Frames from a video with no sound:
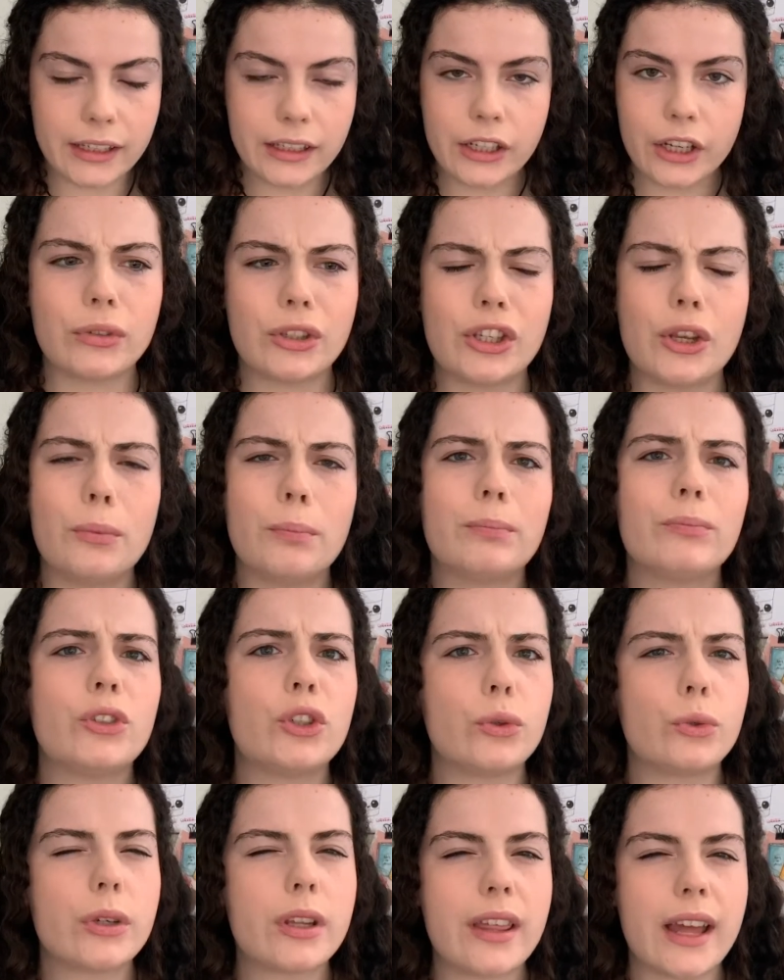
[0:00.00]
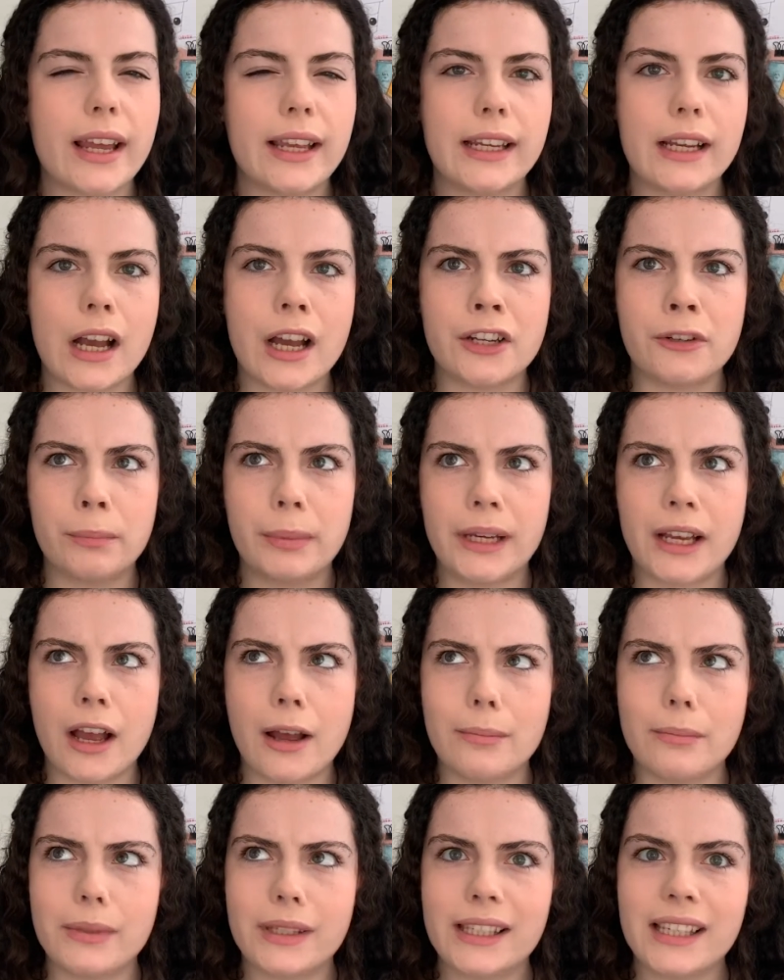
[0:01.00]
So due to that, he kind of
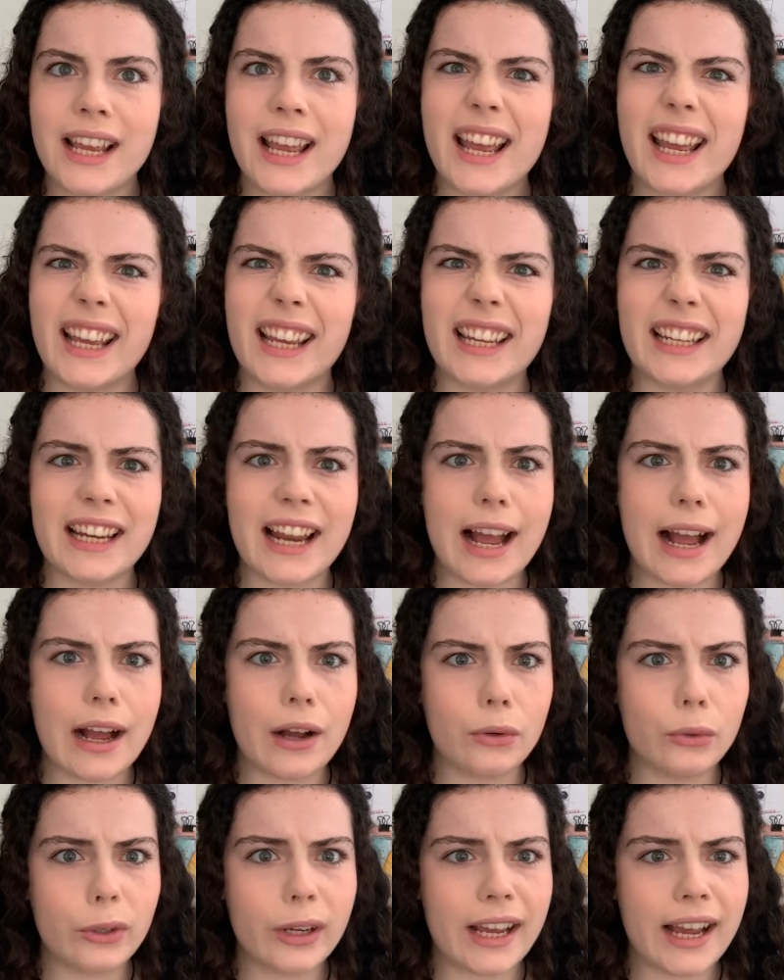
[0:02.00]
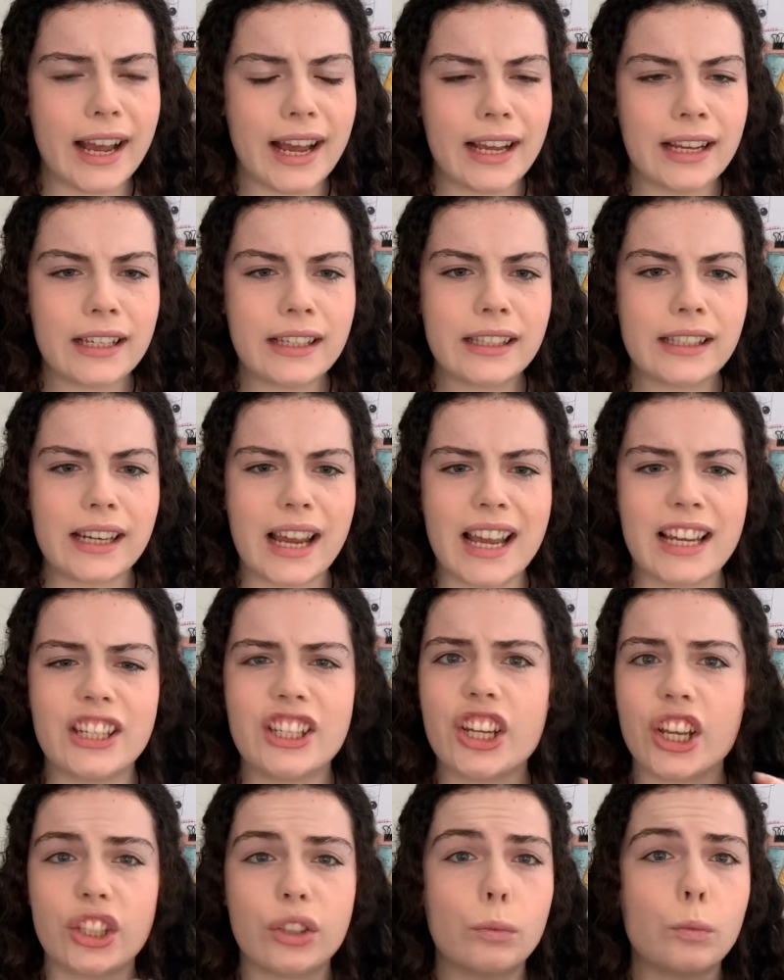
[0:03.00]
becomes an outcast and
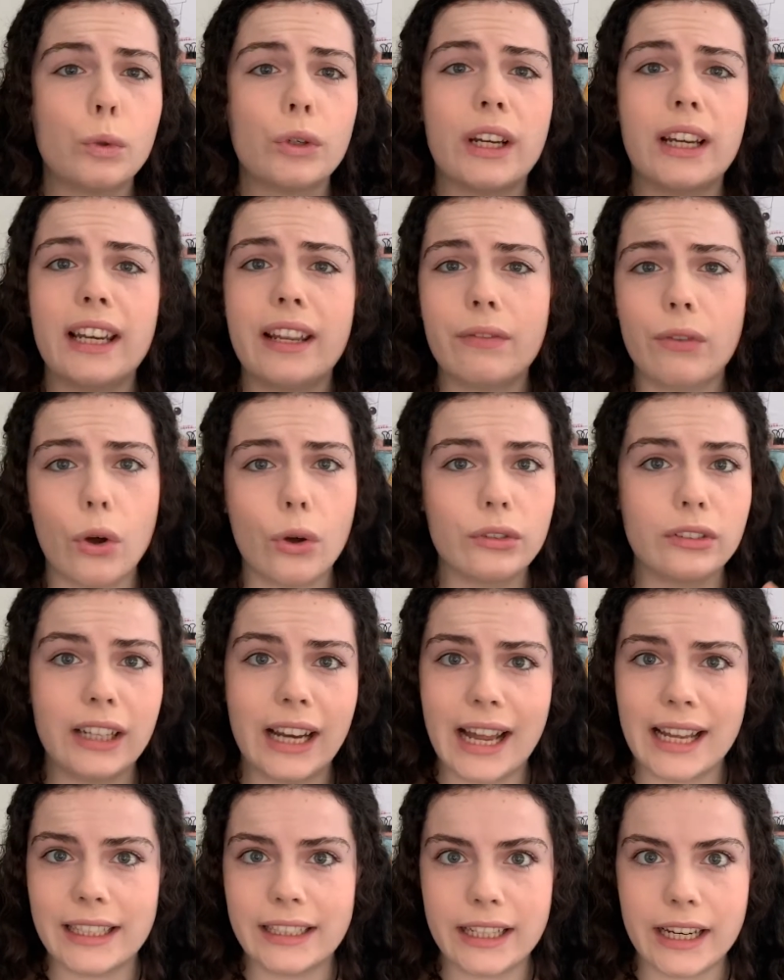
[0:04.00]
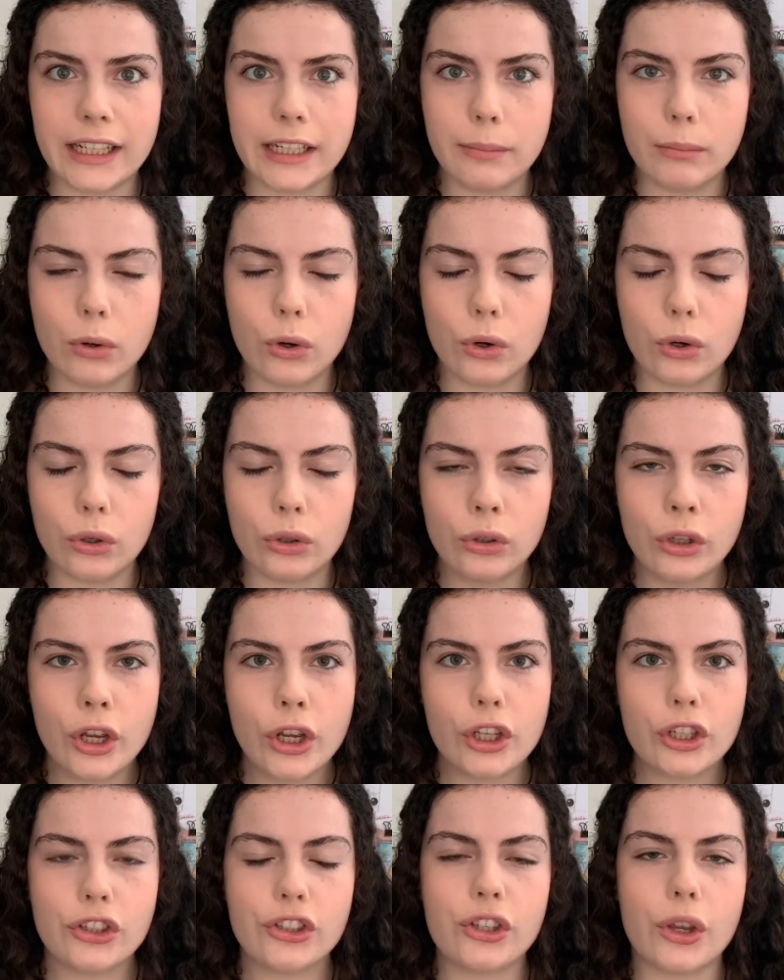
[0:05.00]
doesn't want to live on land anymore.
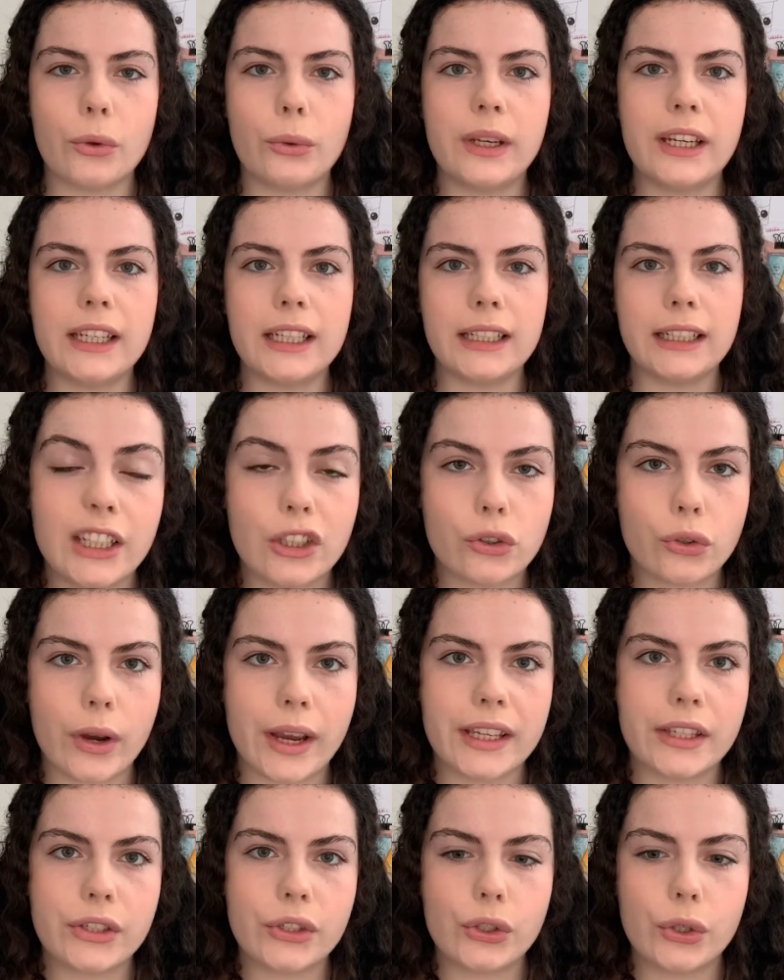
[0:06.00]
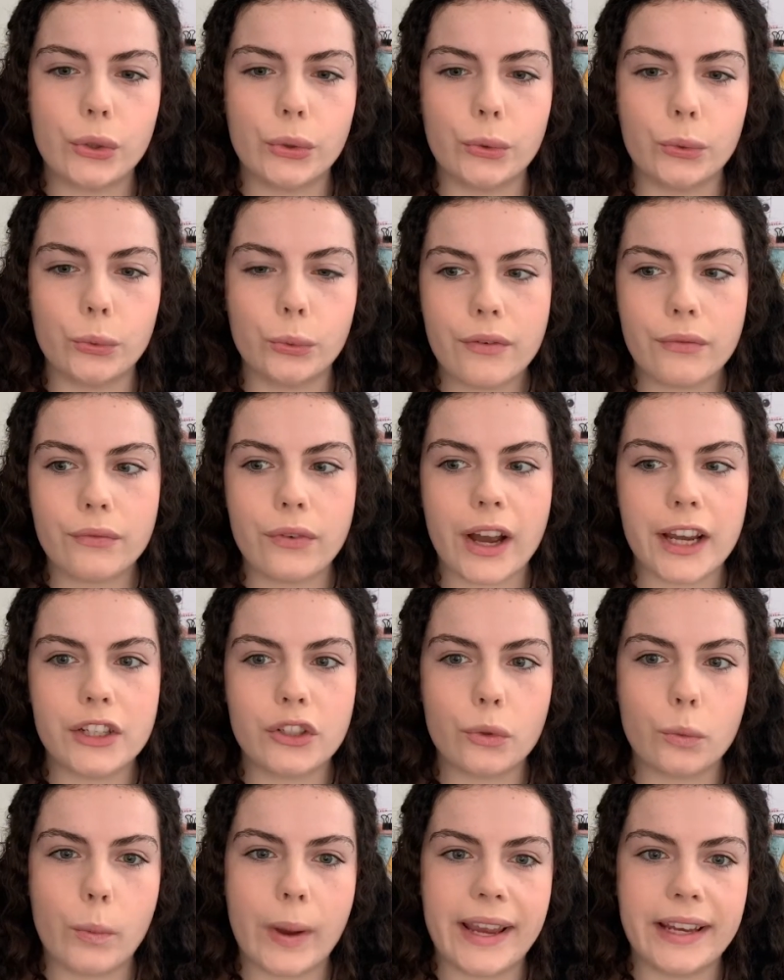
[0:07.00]
So he tries to find a
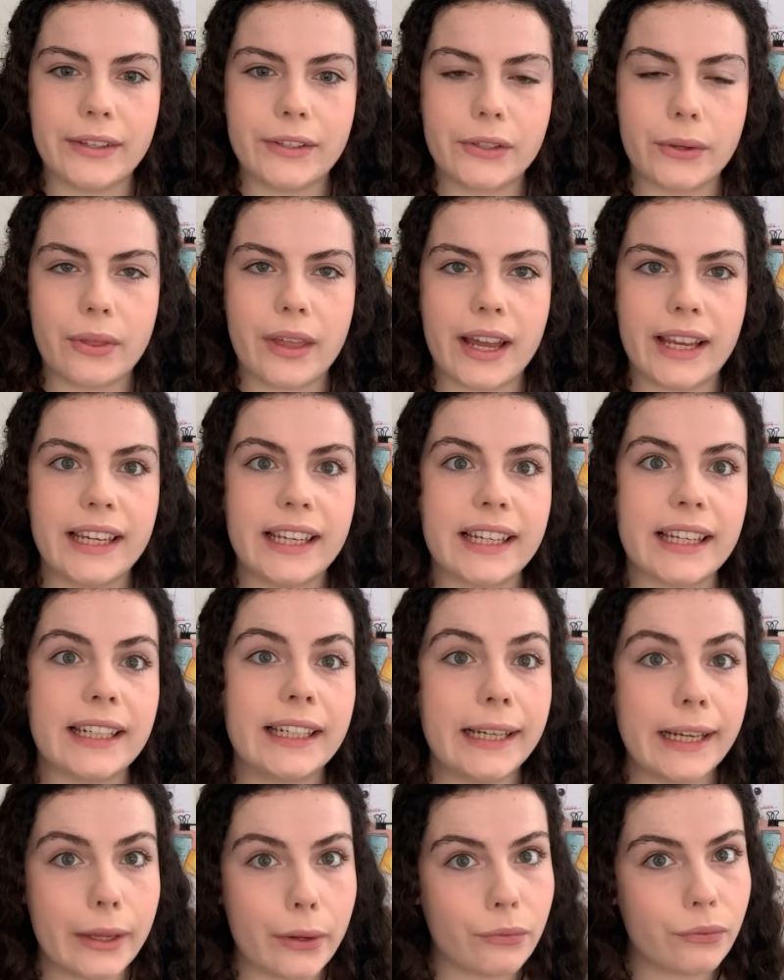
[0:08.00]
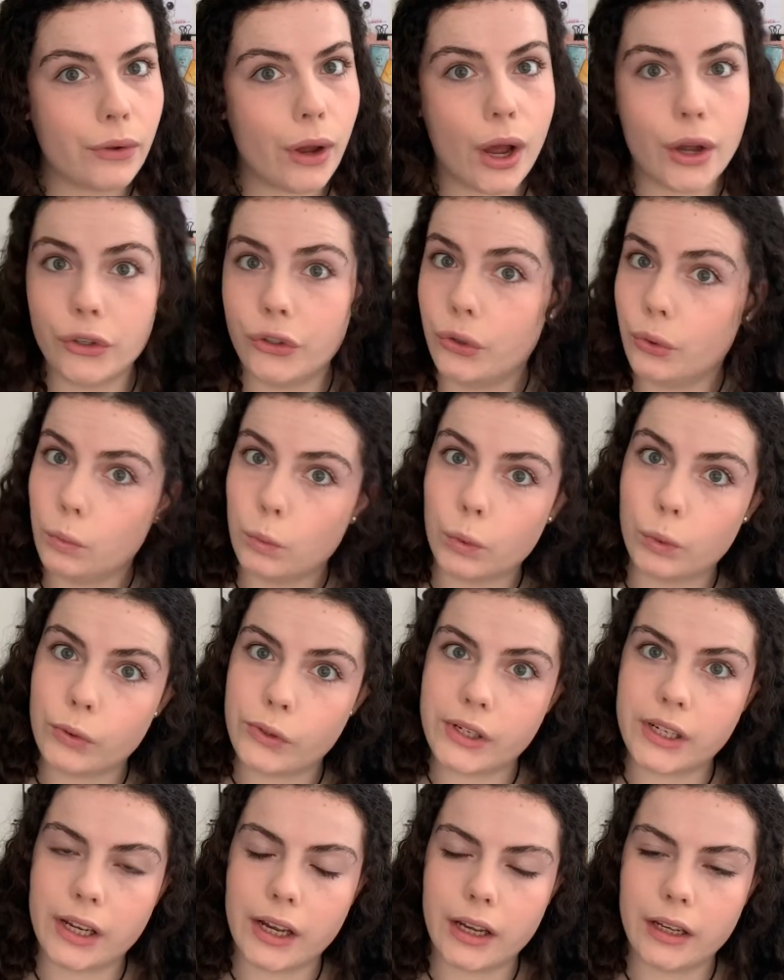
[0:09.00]
way so that he can live
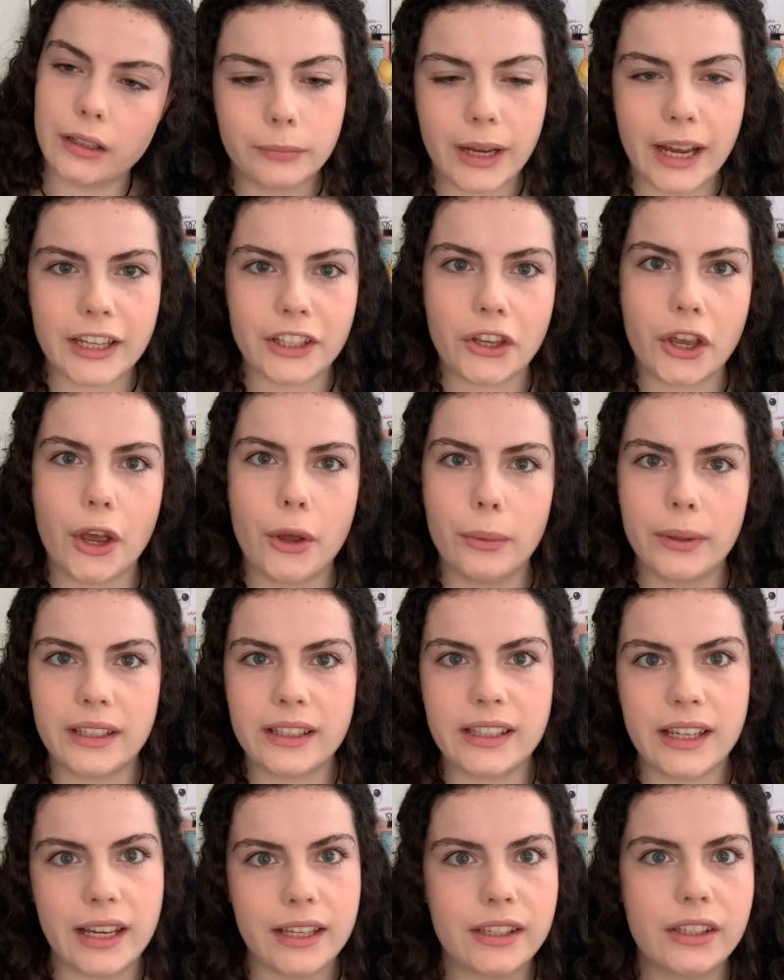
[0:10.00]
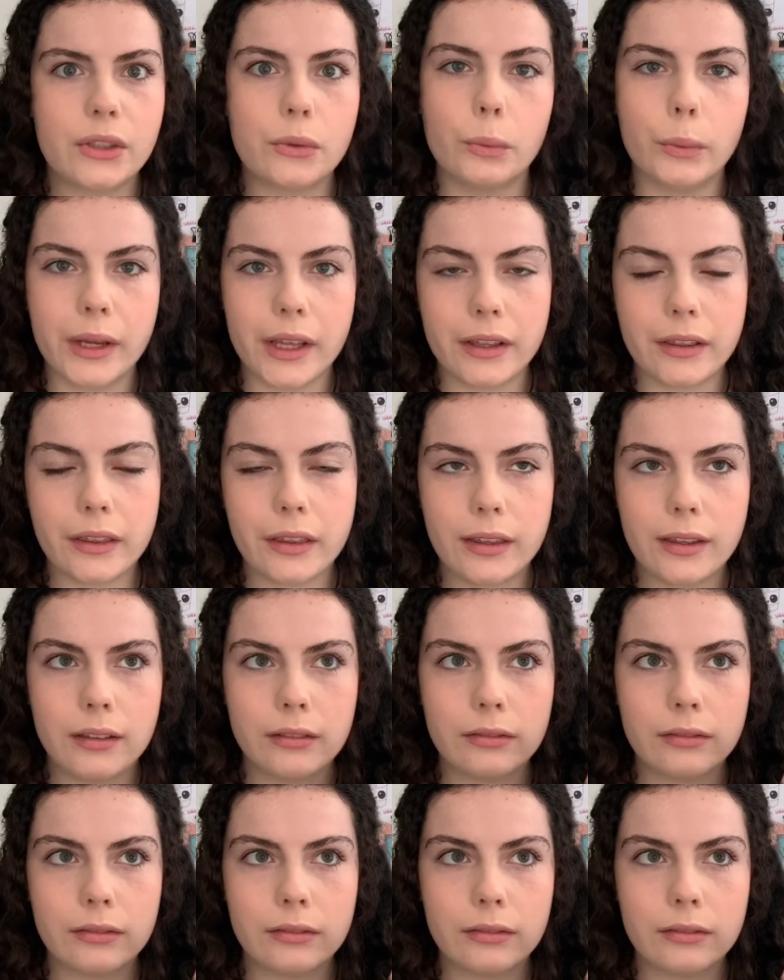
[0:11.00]
underwater and coexist with,